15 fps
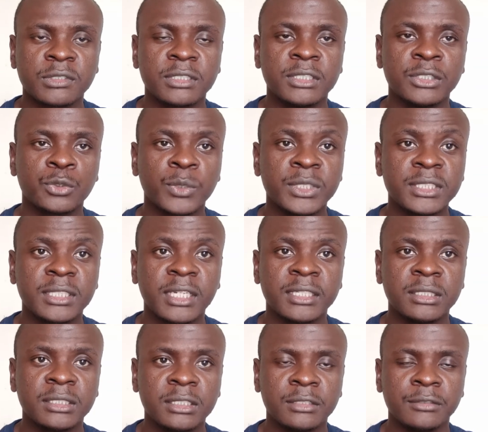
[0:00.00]
in
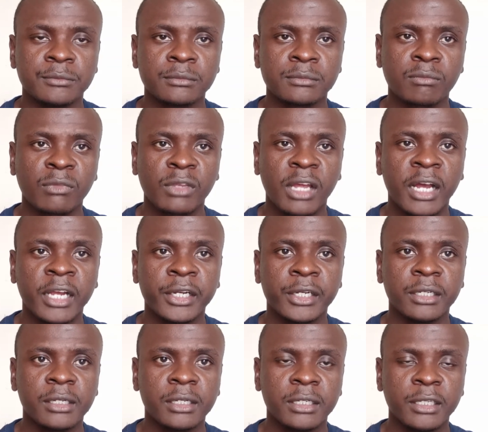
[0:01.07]
2019.
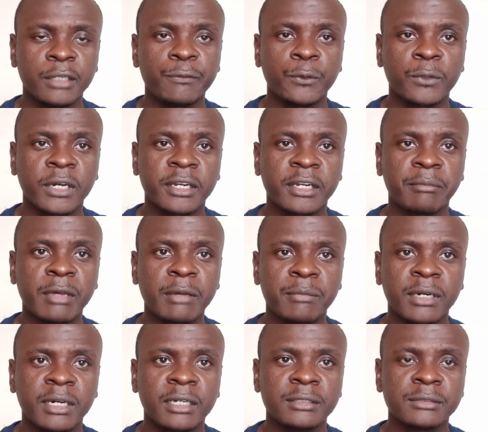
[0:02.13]
And if you can
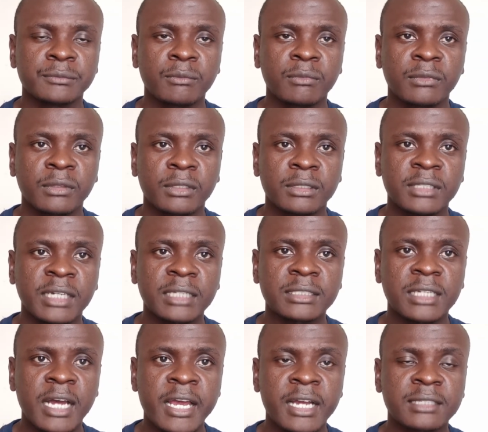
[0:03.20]
remember, that
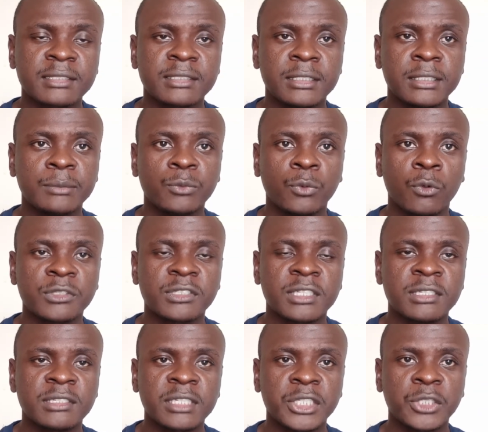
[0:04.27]
Ajax team was
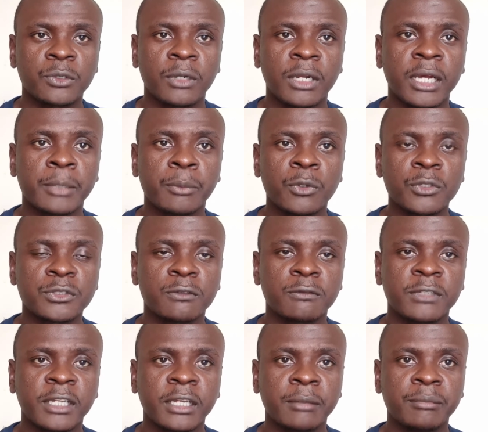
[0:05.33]
sensational, and most of
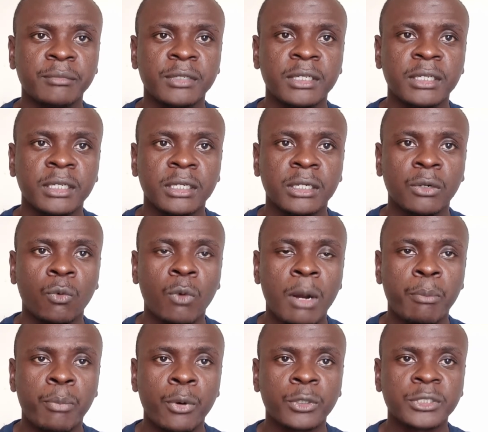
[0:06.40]
them were
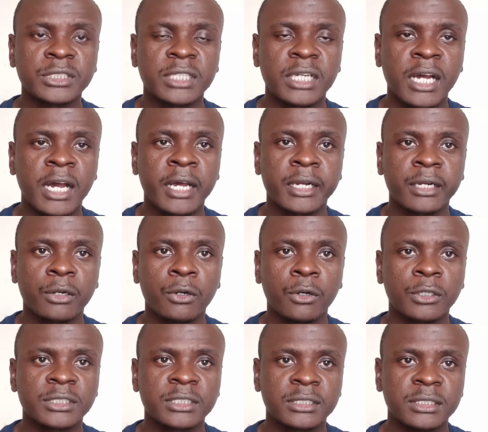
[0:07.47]
bought and
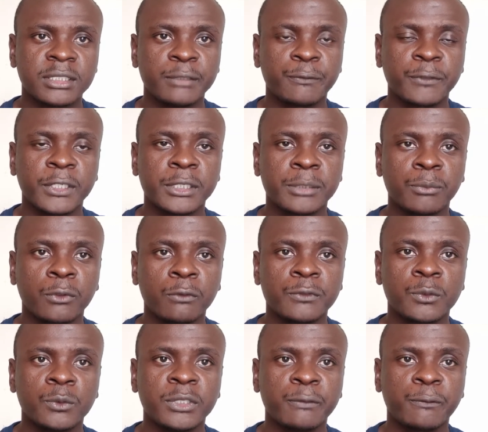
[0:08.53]
got different moves
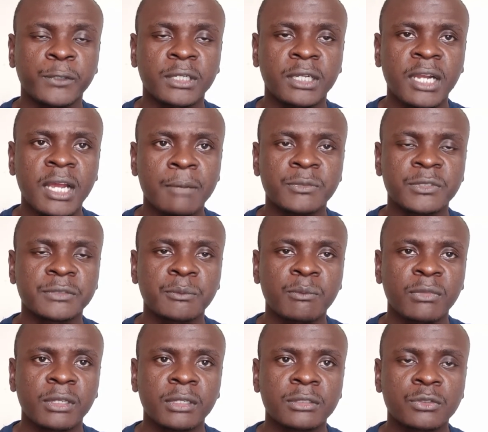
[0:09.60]
to different clubs.
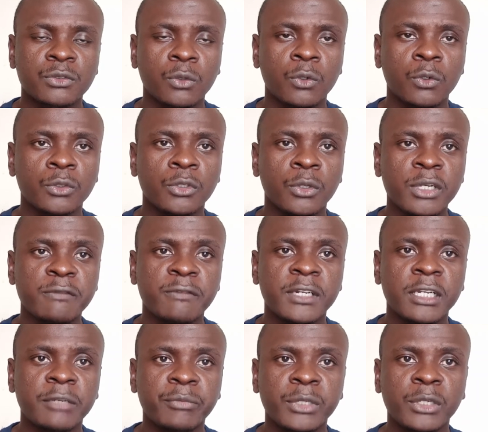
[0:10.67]
So Donny van
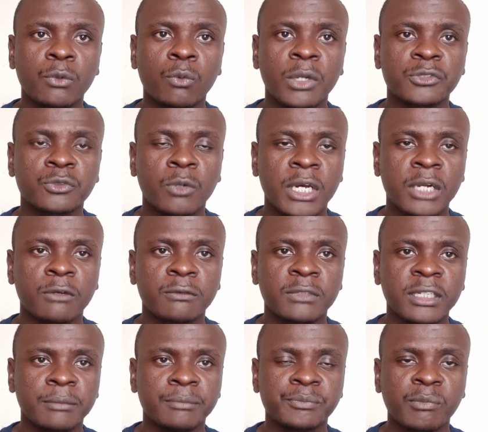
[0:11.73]
de Beek was one of
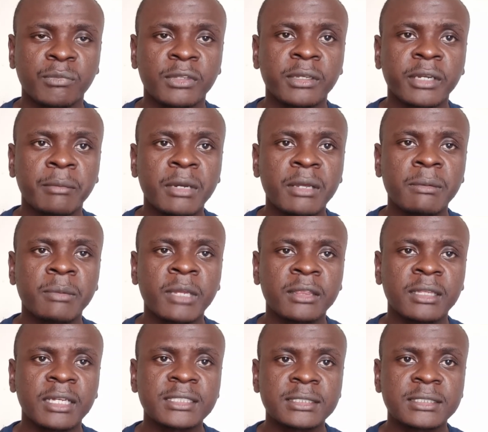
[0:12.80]
them. Remember
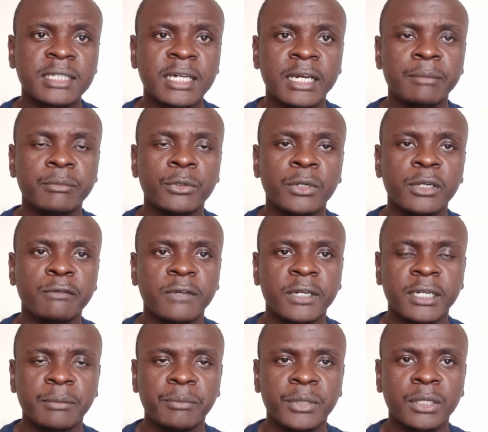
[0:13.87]
that that time Donny van
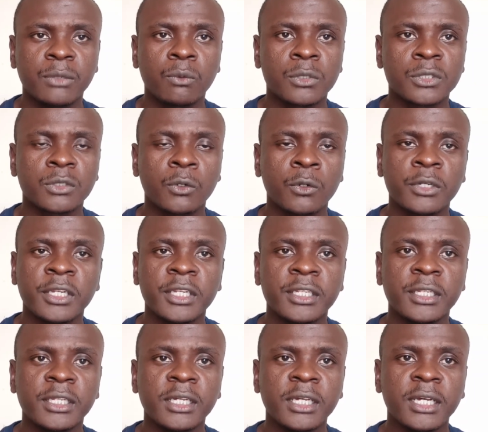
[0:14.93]
de Beek was
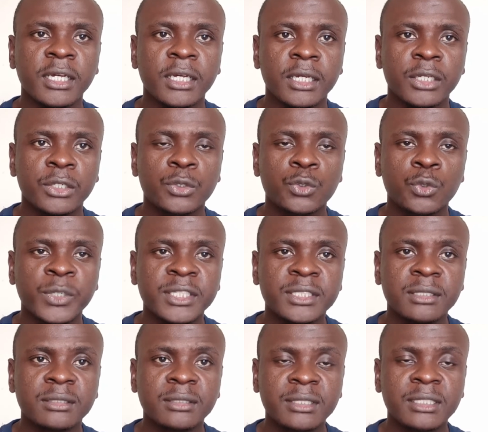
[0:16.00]
only
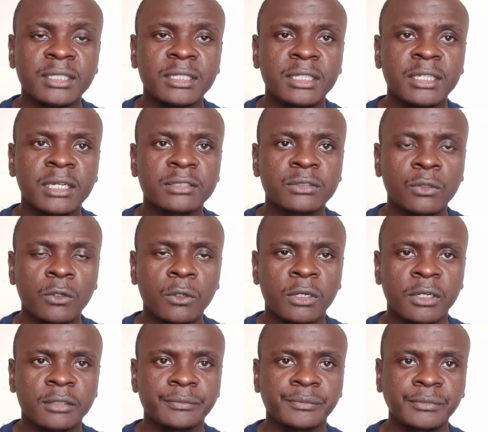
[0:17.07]
23 years old,
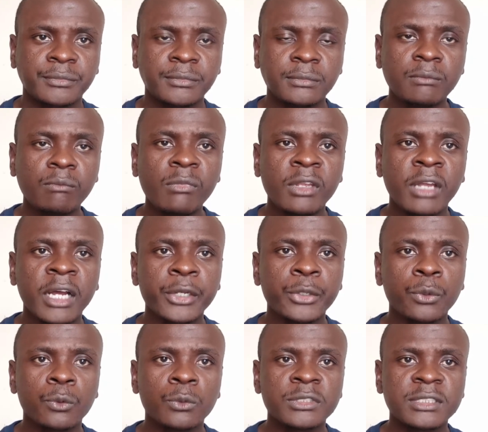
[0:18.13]
and you
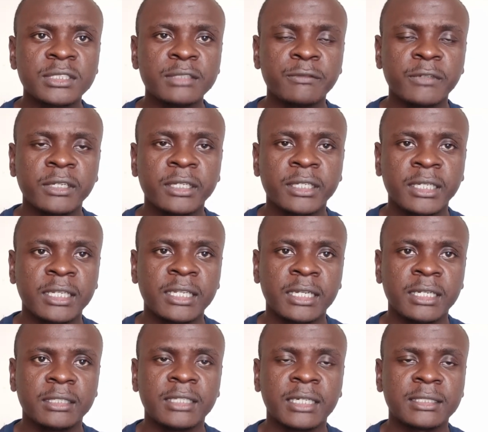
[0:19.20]
could see very
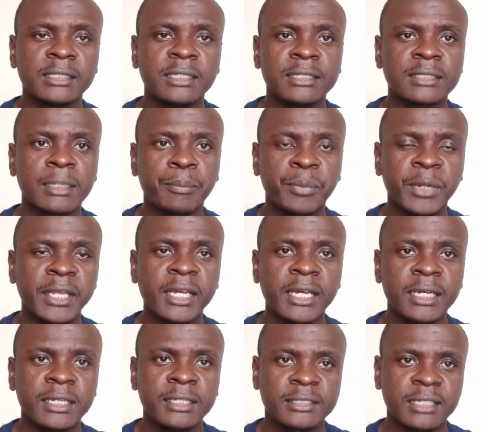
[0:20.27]
clearly that there is a player
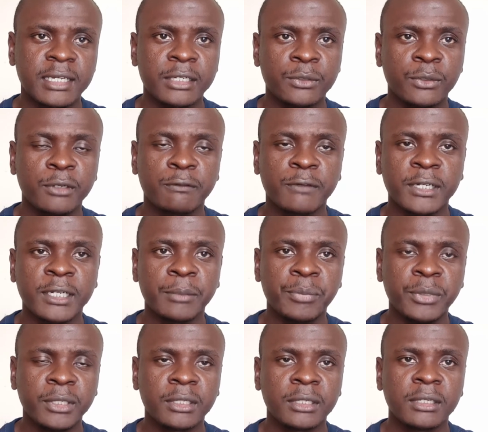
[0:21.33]
inside Donny van de
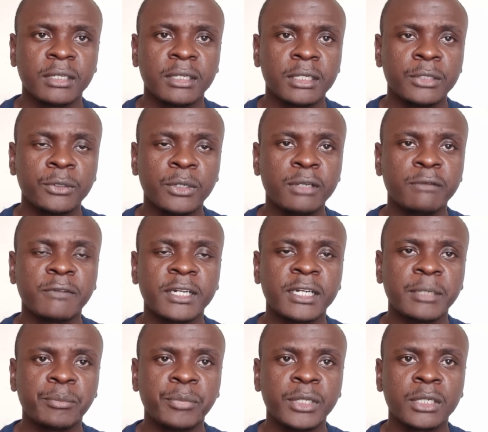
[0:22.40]
Beek. Donny van
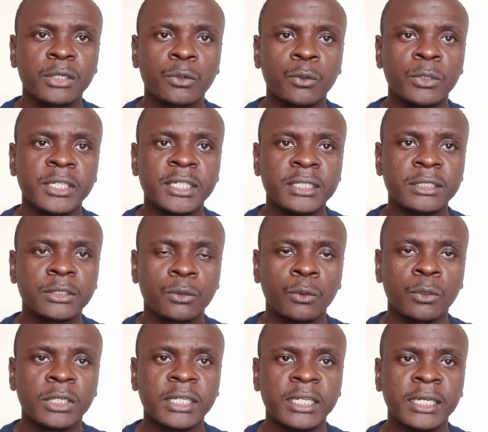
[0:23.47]
de Beek
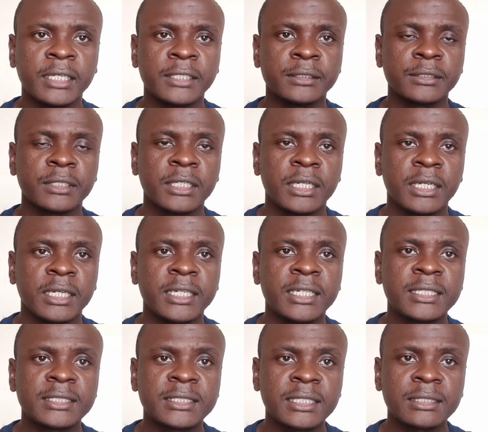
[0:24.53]
could
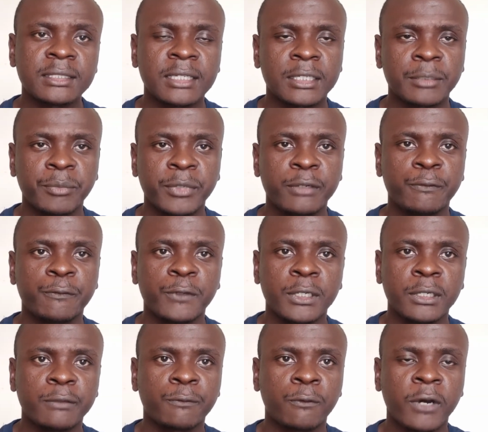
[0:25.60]
dictate that
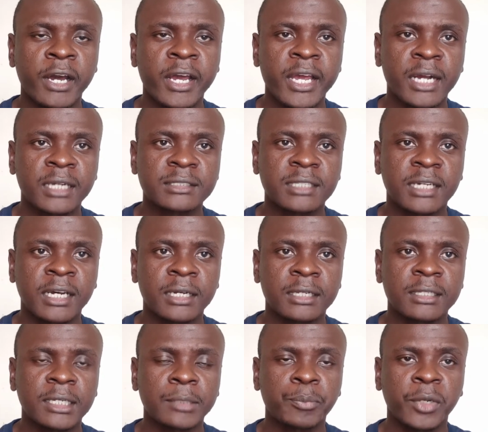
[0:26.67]
midfield for Ajax, and
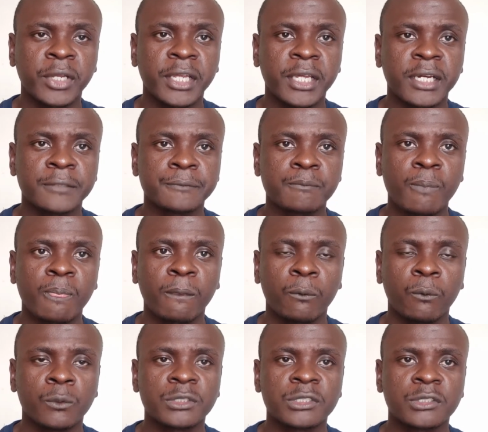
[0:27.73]
that player
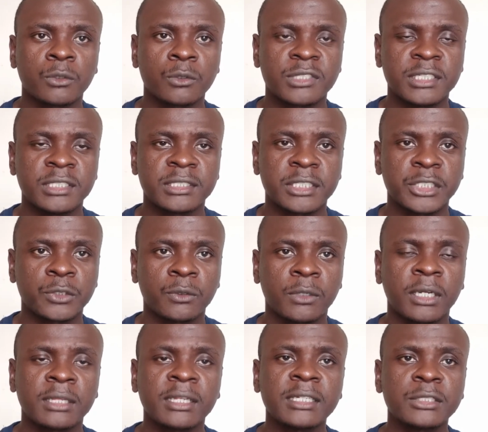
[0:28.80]
was so sensational,
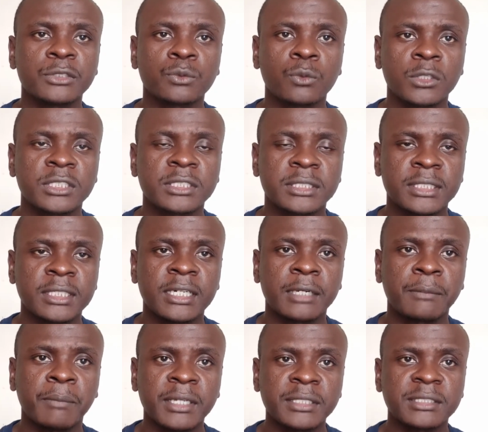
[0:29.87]
and that is what
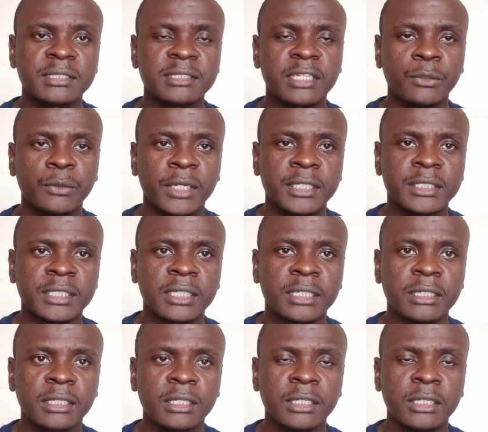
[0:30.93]
triggered Manchester United